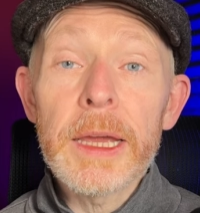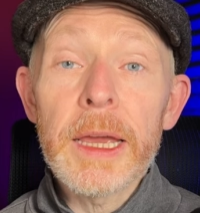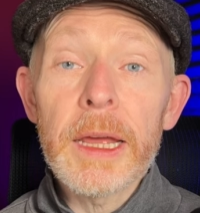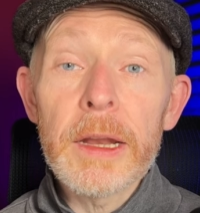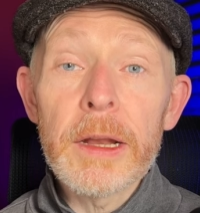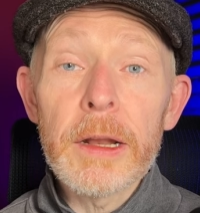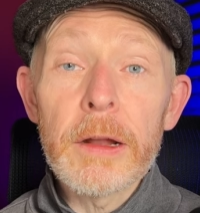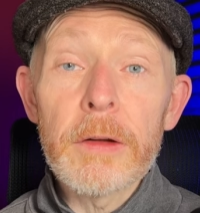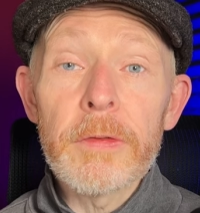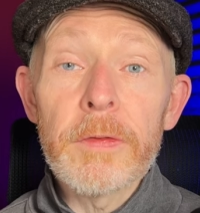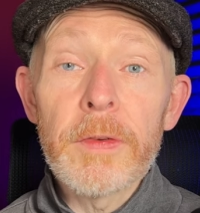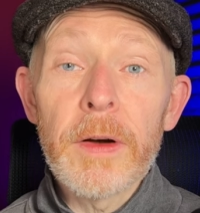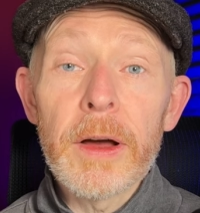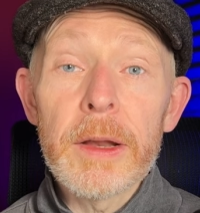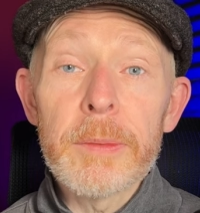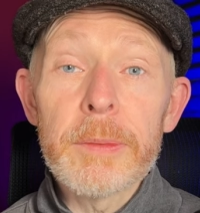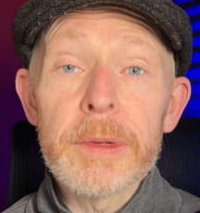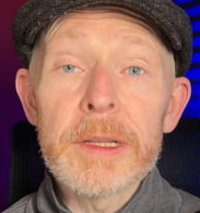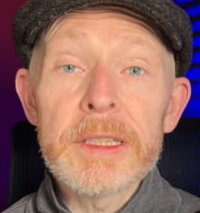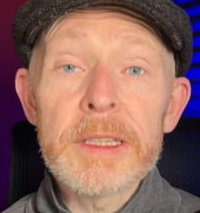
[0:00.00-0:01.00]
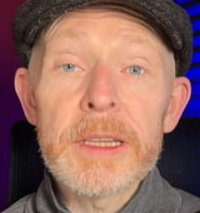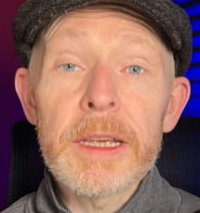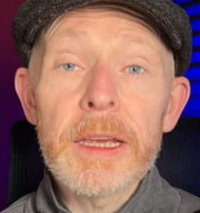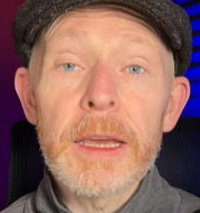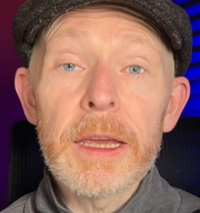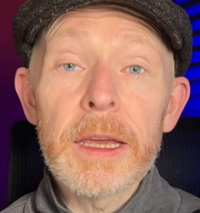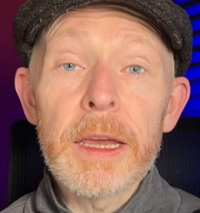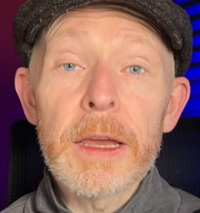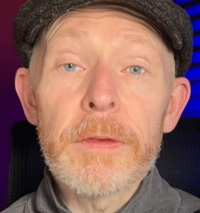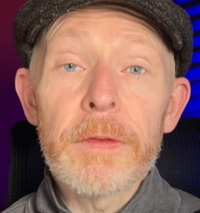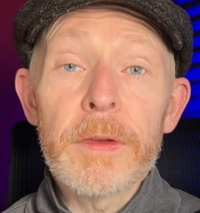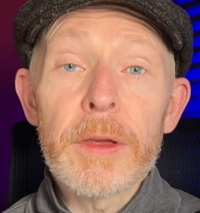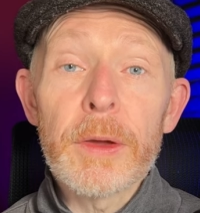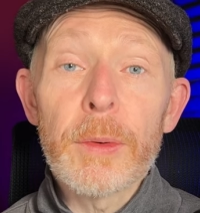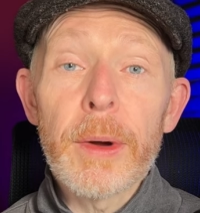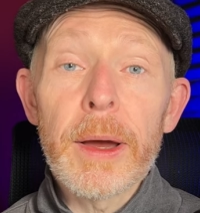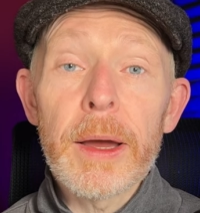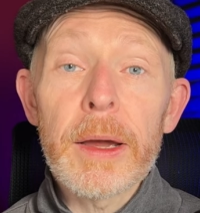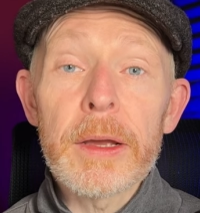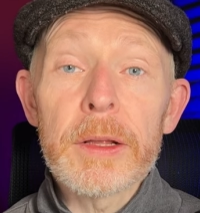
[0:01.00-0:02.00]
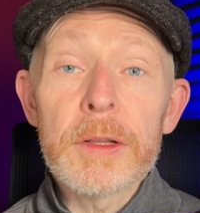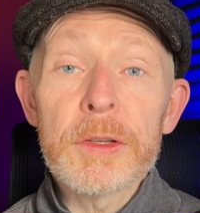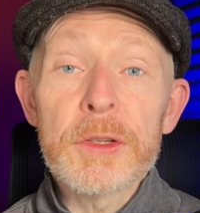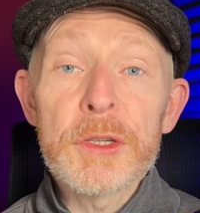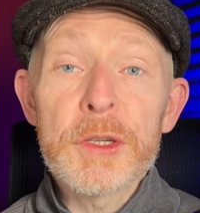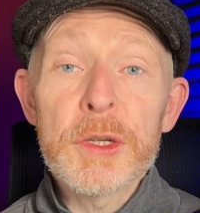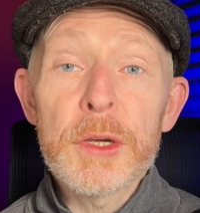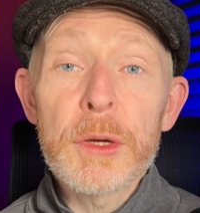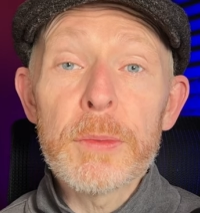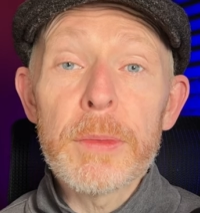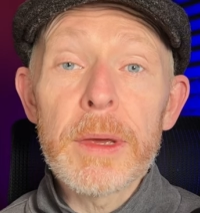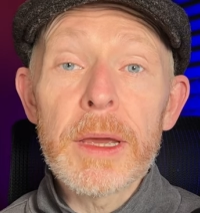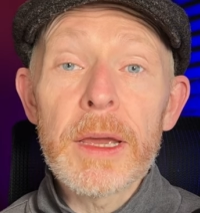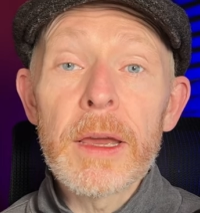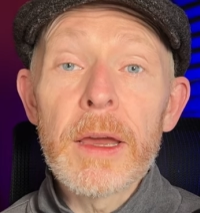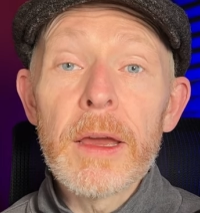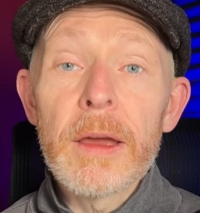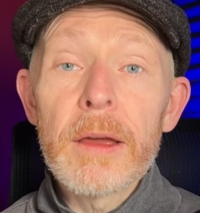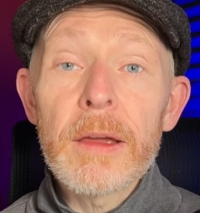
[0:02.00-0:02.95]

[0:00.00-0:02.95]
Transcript: get enough vitamin C if you are consuming